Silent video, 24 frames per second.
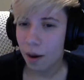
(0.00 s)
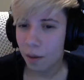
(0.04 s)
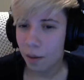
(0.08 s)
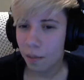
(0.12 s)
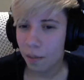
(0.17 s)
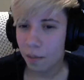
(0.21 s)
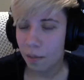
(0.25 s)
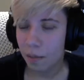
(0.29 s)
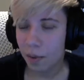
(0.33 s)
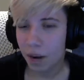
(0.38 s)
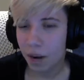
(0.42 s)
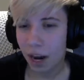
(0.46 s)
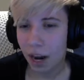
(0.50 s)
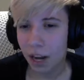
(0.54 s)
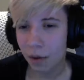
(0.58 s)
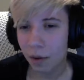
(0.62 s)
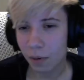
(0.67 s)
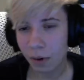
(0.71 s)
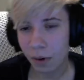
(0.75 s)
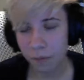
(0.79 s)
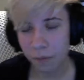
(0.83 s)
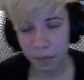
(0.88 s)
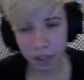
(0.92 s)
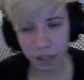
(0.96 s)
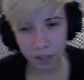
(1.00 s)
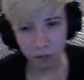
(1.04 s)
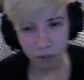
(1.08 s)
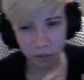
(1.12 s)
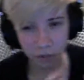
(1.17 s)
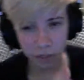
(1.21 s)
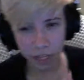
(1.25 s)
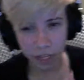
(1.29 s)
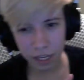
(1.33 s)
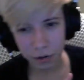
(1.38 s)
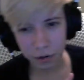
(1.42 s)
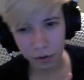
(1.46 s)
But anyway, so
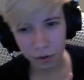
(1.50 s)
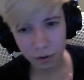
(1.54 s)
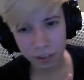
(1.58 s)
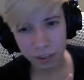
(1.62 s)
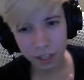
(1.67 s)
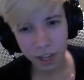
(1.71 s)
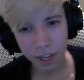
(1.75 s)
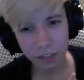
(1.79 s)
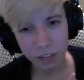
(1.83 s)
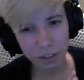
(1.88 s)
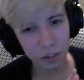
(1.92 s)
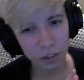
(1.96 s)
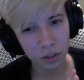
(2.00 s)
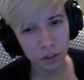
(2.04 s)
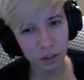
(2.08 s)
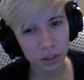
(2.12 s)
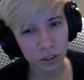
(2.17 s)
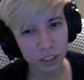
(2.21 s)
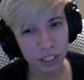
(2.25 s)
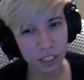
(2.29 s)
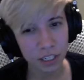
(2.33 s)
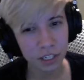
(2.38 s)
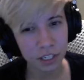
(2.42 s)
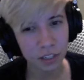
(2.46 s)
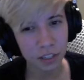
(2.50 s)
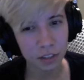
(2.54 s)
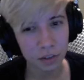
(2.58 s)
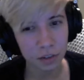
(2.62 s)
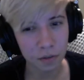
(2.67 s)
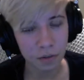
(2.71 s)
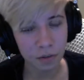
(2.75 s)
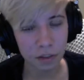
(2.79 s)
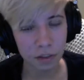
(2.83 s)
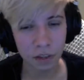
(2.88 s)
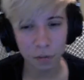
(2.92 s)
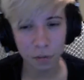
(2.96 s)
Zayin Art's got his 13
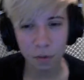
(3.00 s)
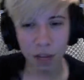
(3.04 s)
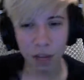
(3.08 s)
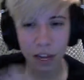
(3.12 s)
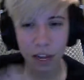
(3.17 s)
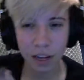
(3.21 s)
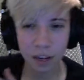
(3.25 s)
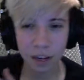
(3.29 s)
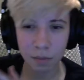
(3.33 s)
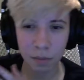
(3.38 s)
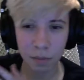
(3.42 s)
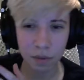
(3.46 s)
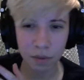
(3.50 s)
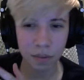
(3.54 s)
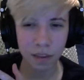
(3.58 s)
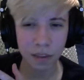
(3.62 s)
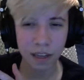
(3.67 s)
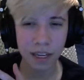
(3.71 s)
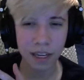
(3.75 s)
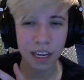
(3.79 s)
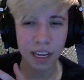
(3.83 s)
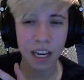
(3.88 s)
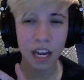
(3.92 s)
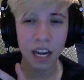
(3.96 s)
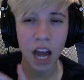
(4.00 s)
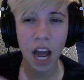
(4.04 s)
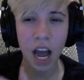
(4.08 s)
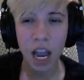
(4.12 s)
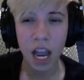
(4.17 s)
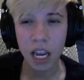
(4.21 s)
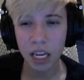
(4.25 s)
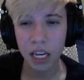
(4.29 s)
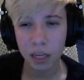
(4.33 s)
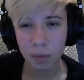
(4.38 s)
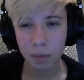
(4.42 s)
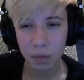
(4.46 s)
dudes, and we end up with like
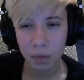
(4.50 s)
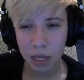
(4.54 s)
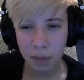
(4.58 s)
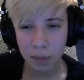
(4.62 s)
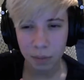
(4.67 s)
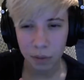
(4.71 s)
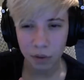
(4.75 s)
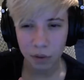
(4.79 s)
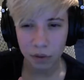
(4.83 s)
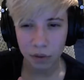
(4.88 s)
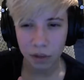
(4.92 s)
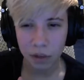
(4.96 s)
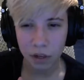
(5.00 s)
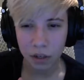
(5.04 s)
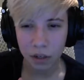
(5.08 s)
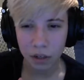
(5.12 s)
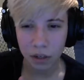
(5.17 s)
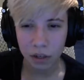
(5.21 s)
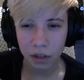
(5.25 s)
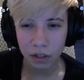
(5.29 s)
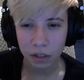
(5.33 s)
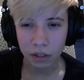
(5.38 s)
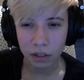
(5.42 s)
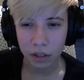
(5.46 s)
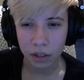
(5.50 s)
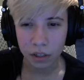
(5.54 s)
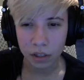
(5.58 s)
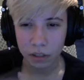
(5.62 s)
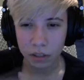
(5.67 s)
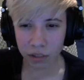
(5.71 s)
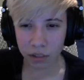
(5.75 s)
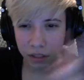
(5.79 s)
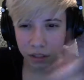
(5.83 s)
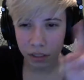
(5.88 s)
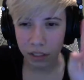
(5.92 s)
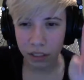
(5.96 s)
9 people
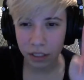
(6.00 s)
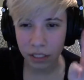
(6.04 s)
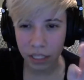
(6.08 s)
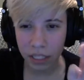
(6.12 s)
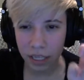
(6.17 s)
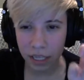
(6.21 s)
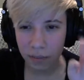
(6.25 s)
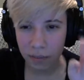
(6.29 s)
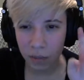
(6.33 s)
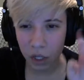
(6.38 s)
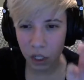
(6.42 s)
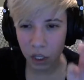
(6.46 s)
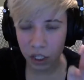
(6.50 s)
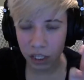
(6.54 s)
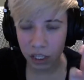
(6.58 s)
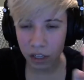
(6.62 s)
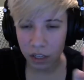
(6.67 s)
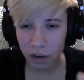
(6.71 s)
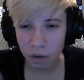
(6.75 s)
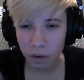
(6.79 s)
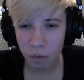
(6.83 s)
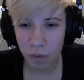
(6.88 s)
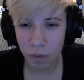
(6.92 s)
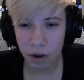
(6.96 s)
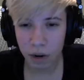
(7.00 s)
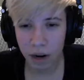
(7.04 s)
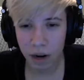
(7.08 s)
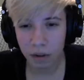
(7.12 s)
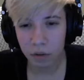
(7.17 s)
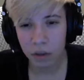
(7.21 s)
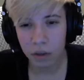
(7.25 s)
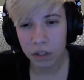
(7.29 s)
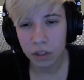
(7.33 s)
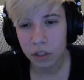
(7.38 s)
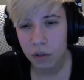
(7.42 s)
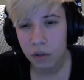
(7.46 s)
on Team Good or
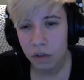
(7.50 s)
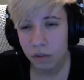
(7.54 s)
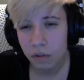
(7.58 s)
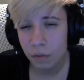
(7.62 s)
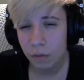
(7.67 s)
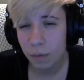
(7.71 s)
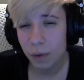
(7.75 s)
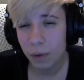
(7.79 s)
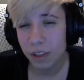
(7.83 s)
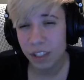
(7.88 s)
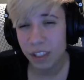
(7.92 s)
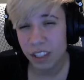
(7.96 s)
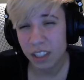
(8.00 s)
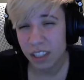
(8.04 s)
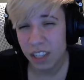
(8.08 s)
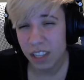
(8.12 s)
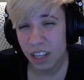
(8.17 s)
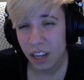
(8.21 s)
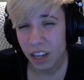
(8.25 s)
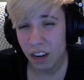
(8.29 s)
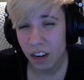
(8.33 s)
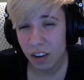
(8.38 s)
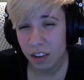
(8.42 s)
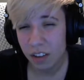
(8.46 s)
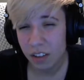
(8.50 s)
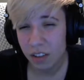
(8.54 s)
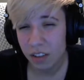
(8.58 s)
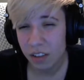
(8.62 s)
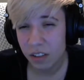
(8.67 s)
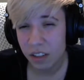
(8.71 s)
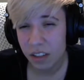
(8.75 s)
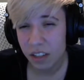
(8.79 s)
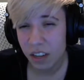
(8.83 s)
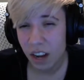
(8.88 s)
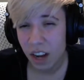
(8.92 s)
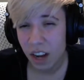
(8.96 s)
whatever, and 2 of them are Disney
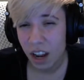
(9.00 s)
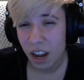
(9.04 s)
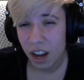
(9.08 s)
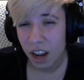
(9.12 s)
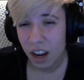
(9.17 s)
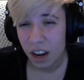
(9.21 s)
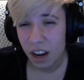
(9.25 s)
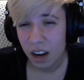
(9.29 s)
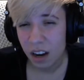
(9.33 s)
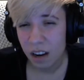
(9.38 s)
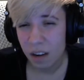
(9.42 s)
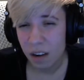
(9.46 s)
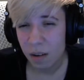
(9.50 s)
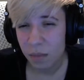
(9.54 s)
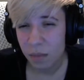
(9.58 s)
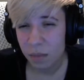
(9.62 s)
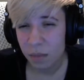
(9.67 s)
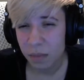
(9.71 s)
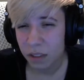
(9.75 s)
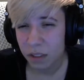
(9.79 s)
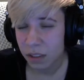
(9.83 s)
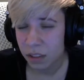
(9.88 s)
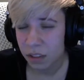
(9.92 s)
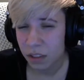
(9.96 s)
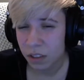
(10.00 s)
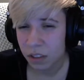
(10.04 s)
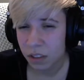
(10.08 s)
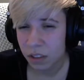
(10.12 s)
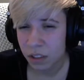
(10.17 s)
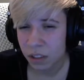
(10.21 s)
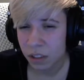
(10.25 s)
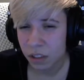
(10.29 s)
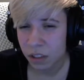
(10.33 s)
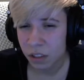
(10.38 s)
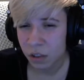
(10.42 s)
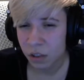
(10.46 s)
characters.
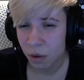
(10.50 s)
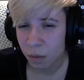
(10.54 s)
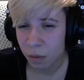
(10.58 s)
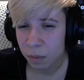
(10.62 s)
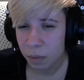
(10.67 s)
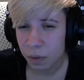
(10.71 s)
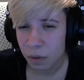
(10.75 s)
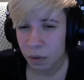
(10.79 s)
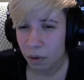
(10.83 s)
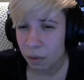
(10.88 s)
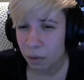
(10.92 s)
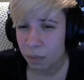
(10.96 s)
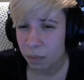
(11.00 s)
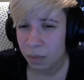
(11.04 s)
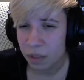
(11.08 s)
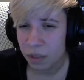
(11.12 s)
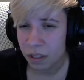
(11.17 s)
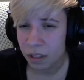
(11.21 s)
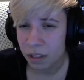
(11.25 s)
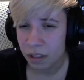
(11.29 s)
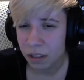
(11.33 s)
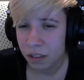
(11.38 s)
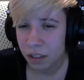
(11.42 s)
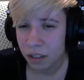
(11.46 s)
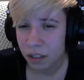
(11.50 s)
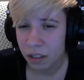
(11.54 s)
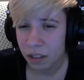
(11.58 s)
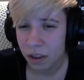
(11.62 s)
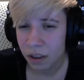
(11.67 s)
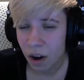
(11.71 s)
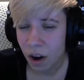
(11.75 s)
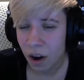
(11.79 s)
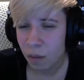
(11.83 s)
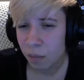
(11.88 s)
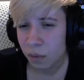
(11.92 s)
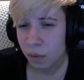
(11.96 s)
Desorpsorps and
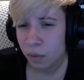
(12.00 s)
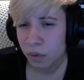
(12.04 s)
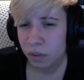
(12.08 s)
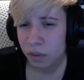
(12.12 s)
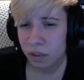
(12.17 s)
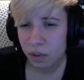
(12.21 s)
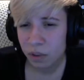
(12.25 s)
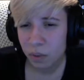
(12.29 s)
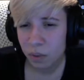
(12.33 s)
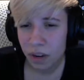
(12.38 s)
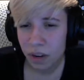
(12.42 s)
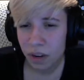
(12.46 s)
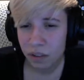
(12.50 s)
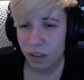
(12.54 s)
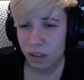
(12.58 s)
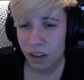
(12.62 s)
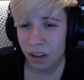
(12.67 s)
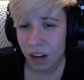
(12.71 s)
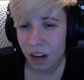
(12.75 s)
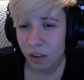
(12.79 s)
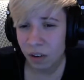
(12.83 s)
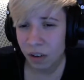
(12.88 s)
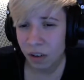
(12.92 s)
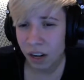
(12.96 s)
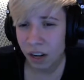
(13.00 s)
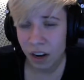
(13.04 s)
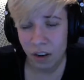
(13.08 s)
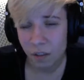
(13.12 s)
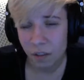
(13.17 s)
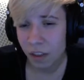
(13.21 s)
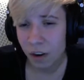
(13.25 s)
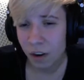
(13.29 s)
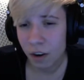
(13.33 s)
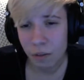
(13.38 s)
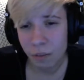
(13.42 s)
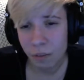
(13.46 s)
Gobbles or whatever, I don't care,
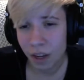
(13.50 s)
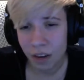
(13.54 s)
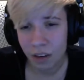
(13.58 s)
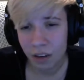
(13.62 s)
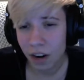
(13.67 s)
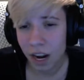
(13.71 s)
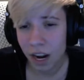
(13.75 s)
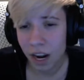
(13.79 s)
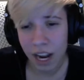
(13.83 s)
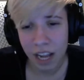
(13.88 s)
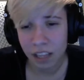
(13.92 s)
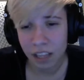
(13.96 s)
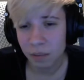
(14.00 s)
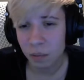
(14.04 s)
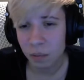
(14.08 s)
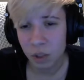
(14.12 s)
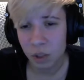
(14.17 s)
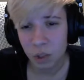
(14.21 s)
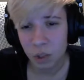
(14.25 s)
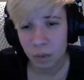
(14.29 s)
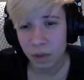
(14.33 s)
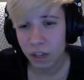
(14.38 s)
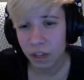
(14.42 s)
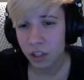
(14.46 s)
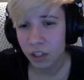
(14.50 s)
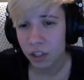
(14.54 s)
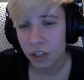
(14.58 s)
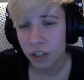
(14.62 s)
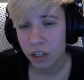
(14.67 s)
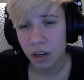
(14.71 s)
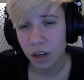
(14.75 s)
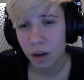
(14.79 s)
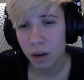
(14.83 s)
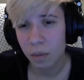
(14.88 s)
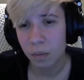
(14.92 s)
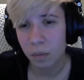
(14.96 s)
they don't matter, I hate them so much.
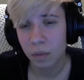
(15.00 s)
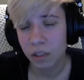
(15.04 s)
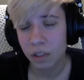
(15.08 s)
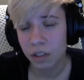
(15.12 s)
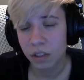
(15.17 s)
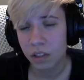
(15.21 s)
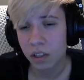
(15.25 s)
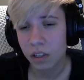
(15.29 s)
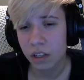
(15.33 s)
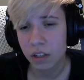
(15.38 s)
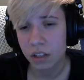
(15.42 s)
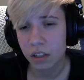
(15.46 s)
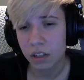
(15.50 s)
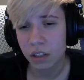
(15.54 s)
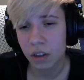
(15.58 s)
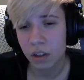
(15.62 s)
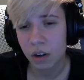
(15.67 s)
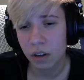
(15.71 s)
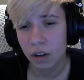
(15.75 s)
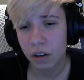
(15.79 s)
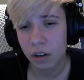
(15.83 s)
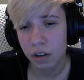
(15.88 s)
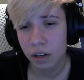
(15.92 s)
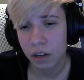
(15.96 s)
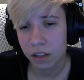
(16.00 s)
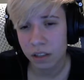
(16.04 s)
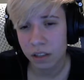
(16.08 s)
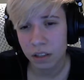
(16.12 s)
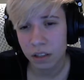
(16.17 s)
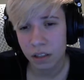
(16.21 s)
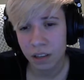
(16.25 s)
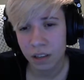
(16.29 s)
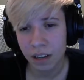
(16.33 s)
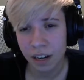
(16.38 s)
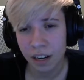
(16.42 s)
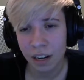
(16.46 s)
Listening to all the
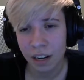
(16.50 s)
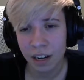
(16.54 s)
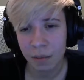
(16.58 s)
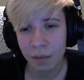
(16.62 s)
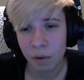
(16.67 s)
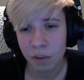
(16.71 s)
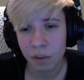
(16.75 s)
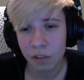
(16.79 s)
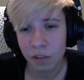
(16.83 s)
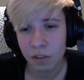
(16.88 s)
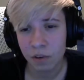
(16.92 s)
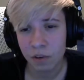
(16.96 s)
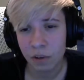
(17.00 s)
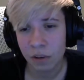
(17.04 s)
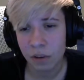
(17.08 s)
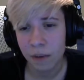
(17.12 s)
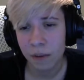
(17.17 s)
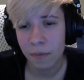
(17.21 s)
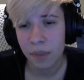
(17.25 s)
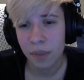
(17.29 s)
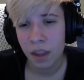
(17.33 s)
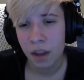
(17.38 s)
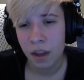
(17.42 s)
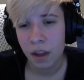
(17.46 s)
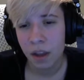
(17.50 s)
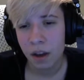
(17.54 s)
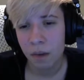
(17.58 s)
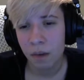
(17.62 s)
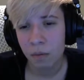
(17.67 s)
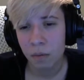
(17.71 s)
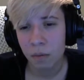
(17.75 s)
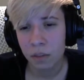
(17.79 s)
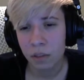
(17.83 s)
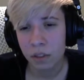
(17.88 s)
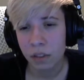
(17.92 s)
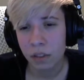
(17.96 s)
cutscenes of Kingdom Hearts 3
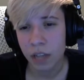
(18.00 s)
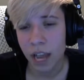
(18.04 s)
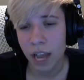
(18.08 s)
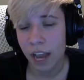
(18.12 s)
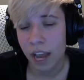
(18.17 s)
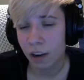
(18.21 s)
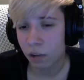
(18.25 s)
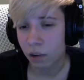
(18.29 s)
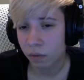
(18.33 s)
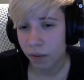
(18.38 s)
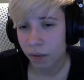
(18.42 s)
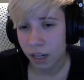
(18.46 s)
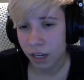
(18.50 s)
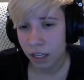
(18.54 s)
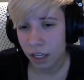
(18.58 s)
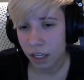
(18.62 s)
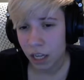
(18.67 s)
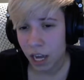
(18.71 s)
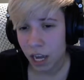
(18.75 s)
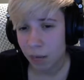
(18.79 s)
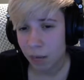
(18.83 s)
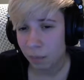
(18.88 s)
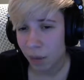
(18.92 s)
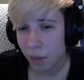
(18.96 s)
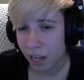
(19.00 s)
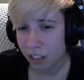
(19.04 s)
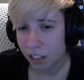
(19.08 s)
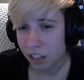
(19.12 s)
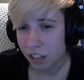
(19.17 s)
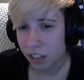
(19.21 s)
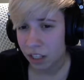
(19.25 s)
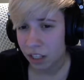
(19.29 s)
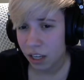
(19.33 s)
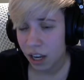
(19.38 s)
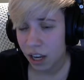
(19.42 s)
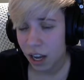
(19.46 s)
was aggravating at
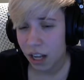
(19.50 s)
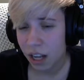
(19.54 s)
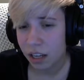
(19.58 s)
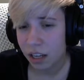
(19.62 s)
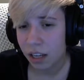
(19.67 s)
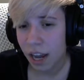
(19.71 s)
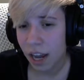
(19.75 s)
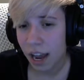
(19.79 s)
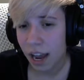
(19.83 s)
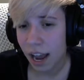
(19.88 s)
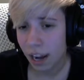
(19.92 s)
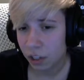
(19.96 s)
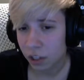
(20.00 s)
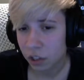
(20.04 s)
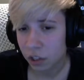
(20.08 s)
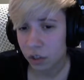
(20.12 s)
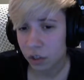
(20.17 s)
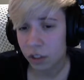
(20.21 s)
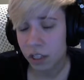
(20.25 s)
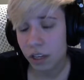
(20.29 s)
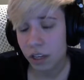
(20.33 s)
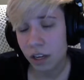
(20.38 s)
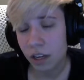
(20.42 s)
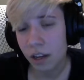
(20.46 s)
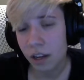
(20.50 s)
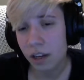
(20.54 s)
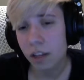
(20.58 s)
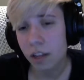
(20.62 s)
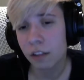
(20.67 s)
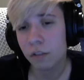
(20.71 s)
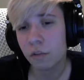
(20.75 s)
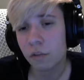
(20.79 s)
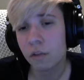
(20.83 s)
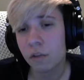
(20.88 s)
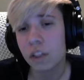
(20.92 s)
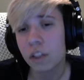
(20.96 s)
best, and actually
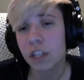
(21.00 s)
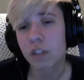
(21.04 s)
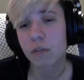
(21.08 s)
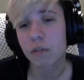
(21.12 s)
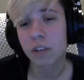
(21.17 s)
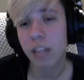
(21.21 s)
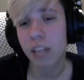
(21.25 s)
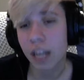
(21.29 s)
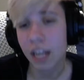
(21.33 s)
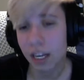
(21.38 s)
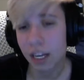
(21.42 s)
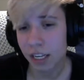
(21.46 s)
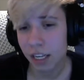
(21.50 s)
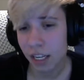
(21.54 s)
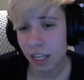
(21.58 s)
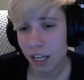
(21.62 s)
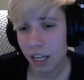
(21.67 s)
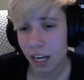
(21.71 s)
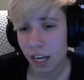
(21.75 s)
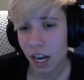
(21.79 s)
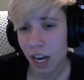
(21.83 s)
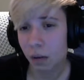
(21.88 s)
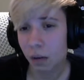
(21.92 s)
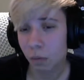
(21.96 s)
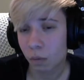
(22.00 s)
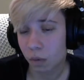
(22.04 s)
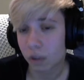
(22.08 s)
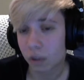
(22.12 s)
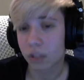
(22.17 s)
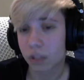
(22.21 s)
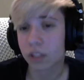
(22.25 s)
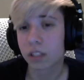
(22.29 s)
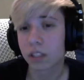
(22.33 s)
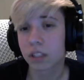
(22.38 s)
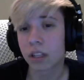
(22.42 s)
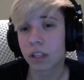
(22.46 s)
infuriating at
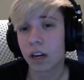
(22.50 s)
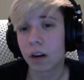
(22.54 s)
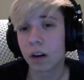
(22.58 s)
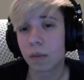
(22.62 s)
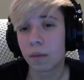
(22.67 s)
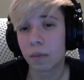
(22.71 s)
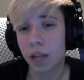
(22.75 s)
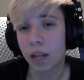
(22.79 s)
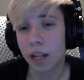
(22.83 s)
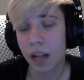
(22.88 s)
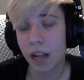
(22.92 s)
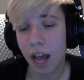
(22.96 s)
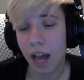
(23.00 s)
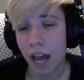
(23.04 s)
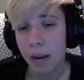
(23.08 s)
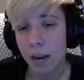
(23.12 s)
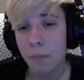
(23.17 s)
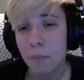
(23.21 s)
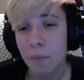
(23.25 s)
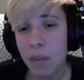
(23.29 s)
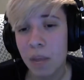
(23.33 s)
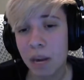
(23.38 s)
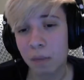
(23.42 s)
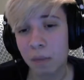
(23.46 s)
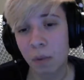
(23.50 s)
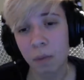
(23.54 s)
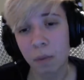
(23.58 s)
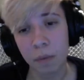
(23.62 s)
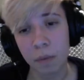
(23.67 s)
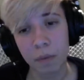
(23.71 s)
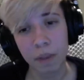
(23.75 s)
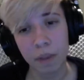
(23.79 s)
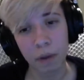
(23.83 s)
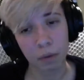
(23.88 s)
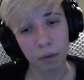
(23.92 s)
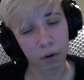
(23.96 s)
worst. At a minimum,
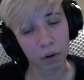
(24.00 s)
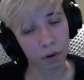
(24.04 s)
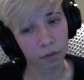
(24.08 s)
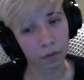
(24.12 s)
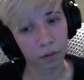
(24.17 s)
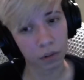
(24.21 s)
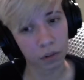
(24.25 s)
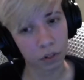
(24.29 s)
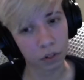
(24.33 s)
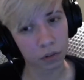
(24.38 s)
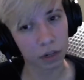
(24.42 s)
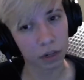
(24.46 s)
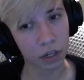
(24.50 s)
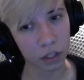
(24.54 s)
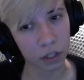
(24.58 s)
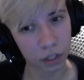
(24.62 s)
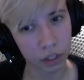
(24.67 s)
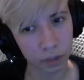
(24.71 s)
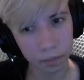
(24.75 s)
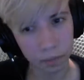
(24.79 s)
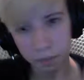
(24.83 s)
they were a frustration,